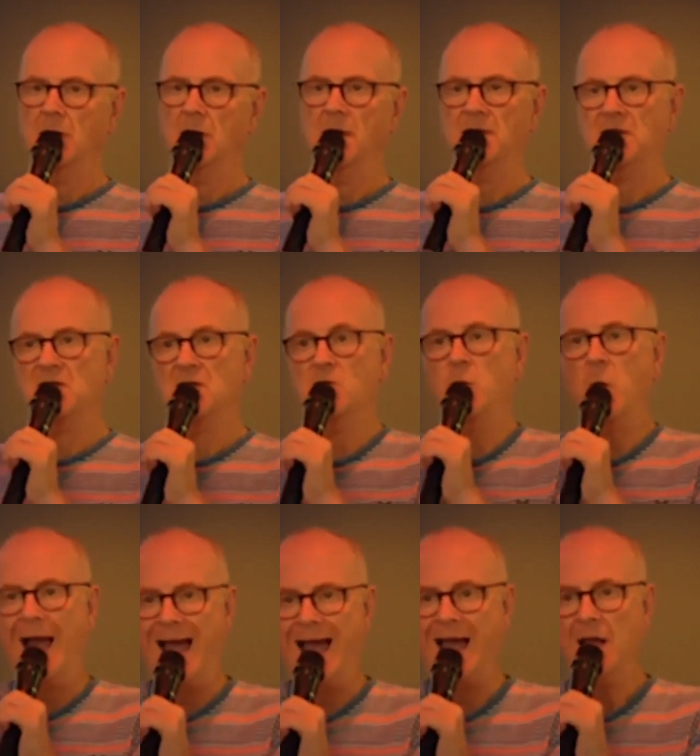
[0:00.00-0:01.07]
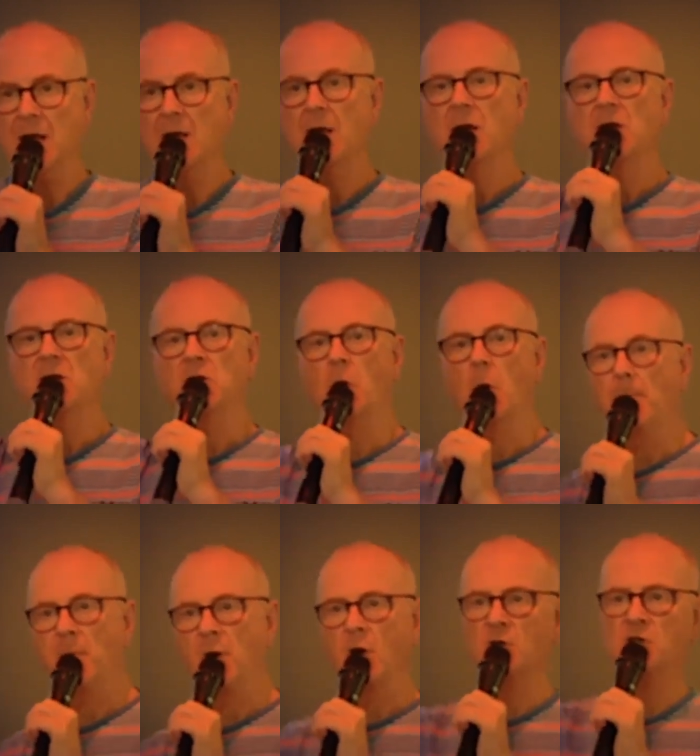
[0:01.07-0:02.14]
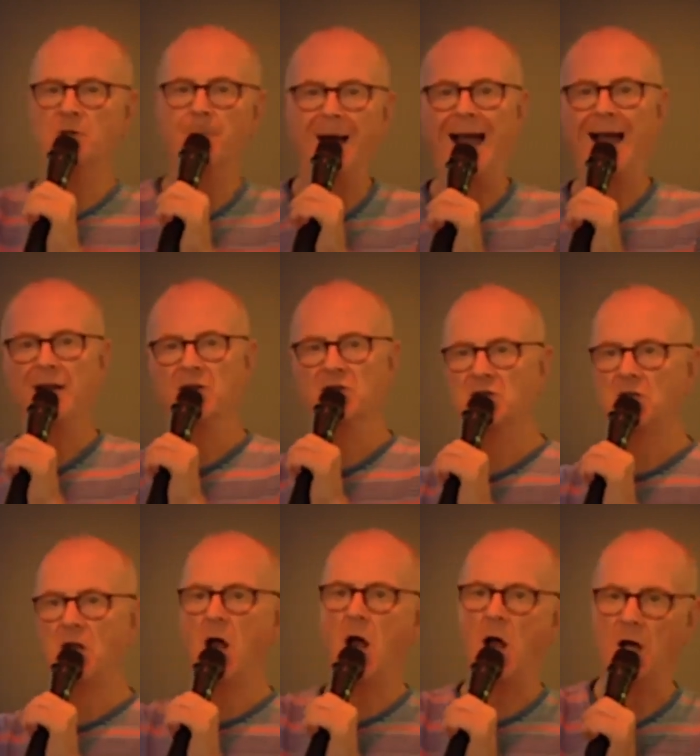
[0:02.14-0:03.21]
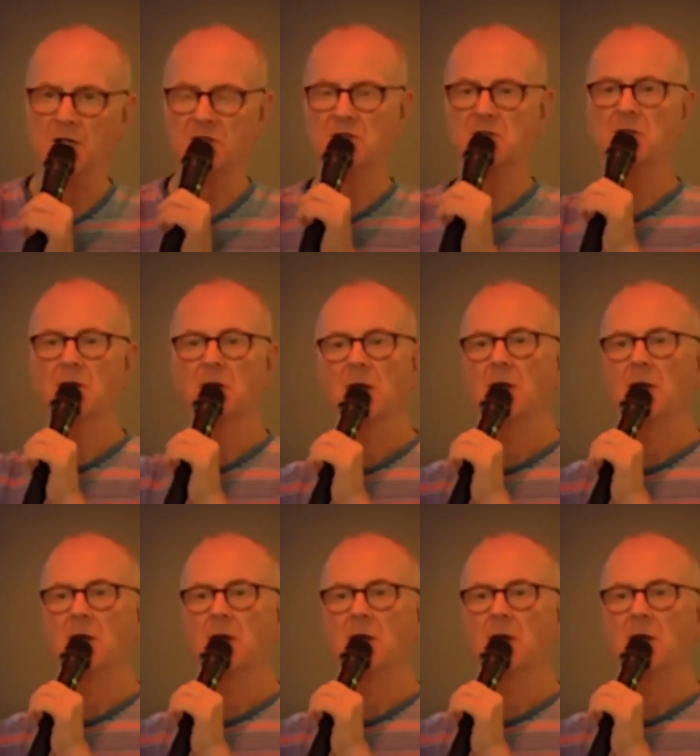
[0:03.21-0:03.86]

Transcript: And this is where your pushback starts.